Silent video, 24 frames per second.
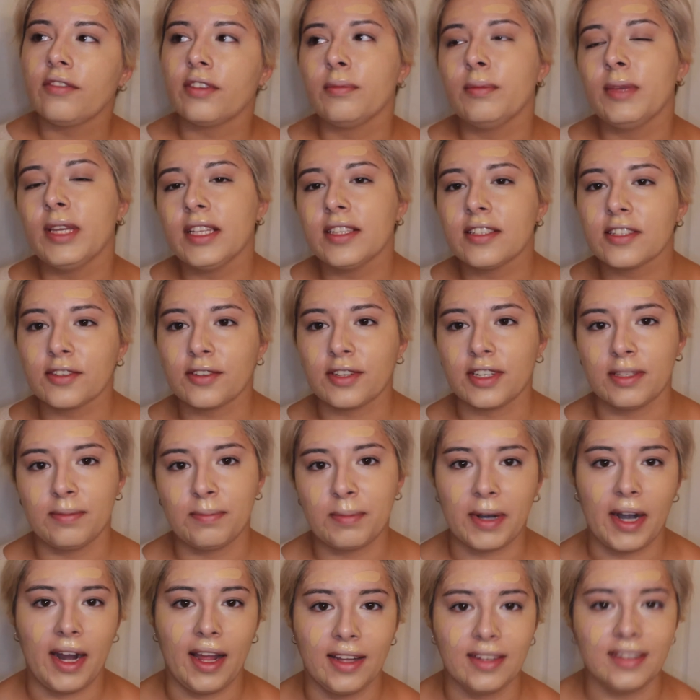For me, it's
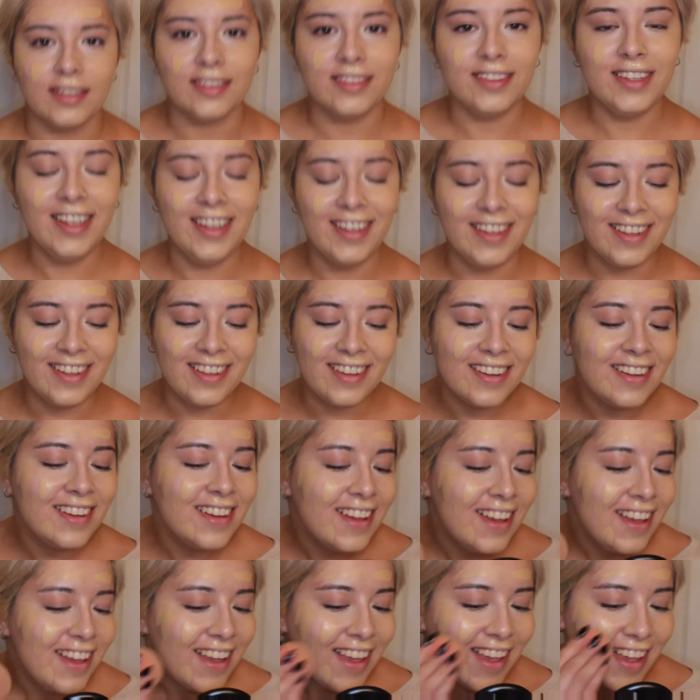Chris Pratt.
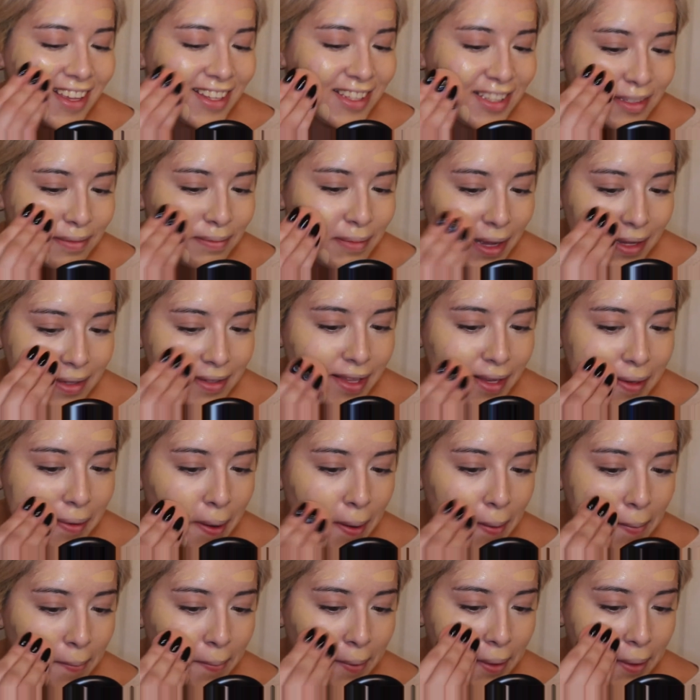It smells like